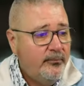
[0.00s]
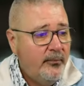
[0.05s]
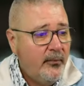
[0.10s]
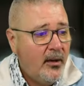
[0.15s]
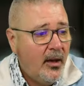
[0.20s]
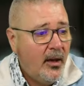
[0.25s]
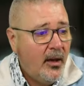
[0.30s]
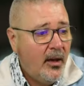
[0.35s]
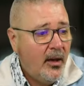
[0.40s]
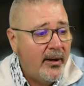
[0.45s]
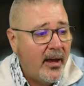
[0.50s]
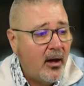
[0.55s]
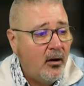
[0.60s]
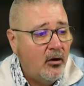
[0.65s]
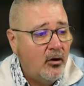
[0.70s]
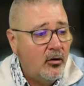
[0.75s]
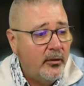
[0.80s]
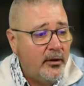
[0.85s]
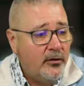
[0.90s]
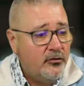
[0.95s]
I am now
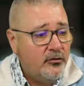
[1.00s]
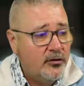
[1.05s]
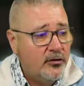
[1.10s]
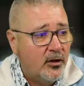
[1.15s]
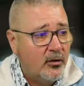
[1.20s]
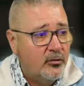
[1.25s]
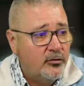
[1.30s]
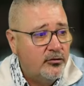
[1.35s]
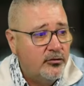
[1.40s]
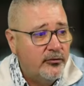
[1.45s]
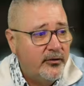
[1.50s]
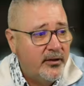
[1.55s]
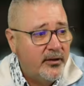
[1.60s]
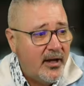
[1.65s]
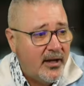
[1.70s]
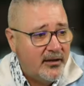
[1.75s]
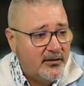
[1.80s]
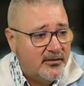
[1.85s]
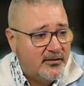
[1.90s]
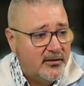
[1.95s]
going to go to the
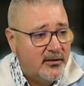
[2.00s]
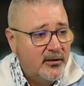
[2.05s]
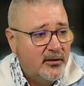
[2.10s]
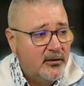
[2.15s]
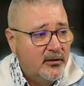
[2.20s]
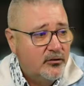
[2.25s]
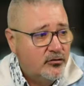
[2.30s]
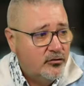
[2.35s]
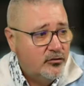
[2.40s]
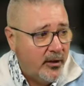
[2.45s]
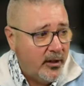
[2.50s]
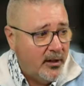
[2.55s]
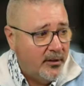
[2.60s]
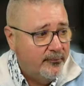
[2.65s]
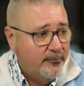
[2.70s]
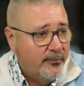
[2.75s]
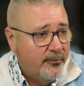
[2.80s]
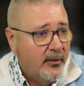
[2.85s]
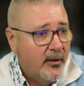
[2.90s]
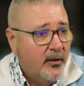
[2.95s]
next screen.
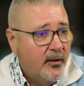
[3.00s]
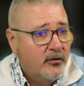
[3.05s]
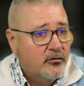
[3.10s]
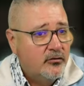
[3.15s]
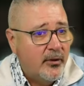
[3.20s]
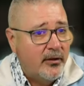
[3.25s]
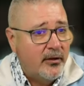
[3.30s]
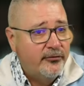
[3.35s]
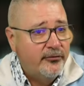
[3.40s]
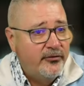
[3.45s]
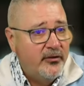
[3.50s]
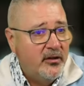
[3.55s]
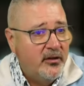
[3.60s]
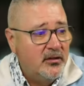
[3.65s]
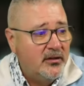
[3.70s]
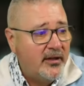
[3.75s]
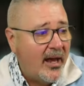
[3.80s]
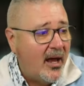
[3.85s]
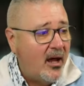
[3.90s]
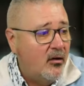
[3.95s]
So I
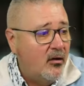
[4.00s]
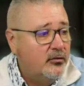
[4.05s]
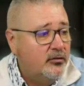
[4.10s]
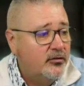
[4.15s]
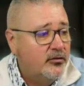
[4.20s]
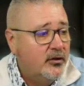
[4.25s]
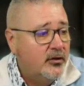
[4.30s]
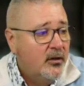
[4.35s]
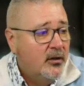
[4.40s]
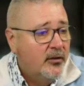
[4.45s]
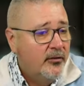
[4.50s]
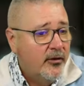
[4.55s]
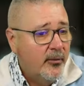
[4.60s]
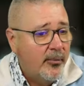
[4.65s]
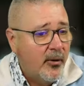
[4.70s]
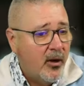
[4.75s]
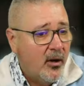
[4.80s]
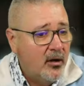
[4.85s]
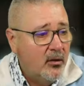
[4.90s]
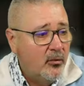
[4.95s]
filled out the
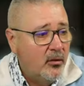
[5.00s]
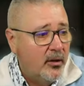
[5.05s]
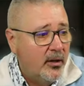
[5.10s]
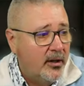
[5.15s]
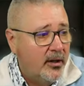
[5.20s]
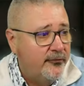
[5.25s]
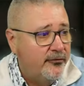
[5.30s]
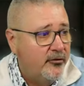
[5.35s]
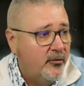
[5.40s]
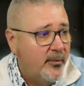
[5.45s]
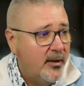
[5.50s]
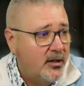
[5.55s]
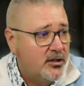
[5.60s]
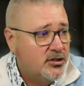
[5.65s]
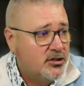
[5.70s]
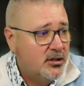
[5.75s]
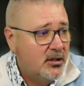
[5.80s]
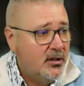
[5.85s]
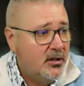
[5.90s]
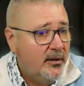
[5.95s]
borrower
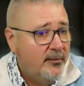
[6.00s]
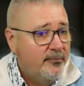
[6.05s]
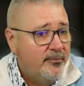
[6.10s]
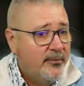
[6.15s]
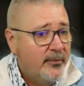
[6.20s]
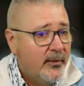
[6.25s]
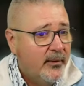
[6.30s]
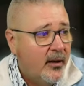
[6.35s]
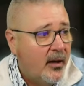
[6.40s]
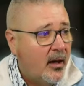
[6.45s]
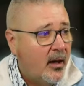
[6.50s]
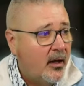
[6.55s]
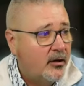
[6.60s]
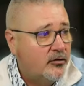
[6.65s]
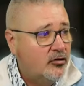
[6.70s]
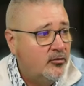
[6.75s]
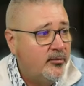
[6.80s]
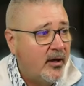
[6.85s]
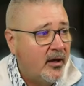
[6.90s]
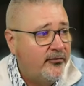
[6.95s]
information. I
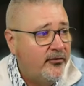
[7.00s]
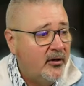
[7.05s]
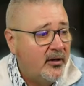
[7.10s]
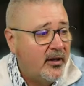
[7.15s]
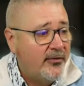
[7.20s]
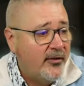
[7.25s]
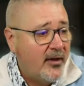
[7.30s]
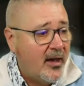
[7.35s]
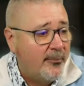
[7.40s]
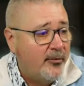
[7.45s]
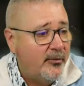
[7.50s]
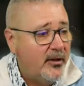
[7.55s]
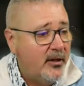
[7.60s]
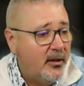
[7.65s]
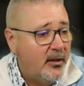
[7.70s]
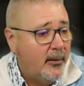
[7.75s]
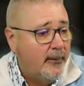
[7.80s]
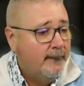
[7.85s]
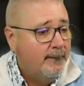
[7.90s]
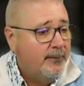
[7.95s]
filled out the
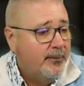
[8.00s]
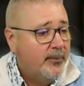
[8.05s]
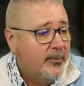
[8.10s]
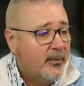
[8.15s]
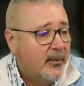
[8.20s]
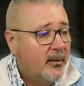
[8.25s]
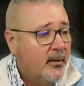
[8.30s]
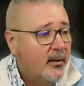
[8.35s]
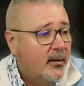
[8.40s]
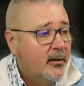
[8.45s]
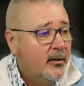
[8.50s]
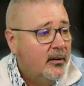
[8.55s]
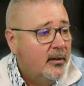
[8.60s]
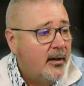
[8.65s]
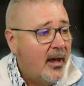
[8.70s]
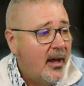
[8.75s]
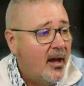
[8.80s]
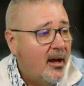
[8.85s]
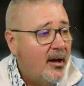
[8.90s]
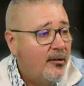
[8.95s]
applicant.
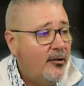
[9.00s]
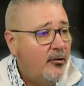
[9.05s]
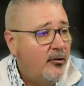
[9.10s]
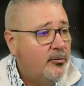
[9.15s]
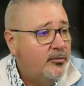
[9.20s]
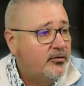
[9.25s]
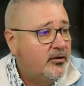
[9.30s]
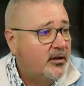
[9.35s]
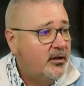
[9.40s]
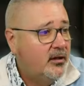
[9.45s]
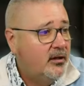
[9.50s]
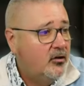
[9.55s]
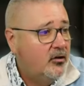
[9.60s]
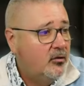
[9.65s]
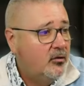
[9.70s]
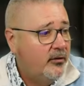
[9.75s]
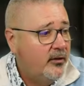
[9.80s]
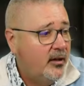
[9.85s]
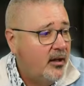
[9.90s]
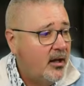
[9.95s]
Now, oops, I didn't go
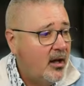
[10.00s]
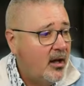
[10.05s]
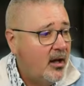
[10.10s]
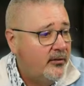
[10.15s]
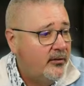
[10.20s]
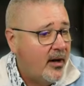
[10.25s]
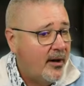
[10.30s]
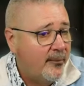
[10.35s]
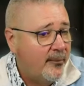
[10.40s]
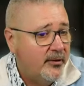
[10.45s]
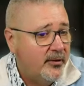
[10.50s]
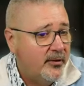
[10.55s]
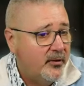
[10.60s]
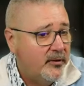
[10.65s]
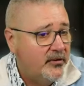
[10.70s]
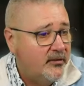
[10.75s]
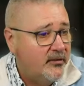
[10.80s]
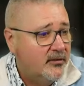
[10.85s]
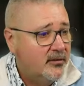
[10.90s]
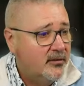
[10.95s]
to the other applicant.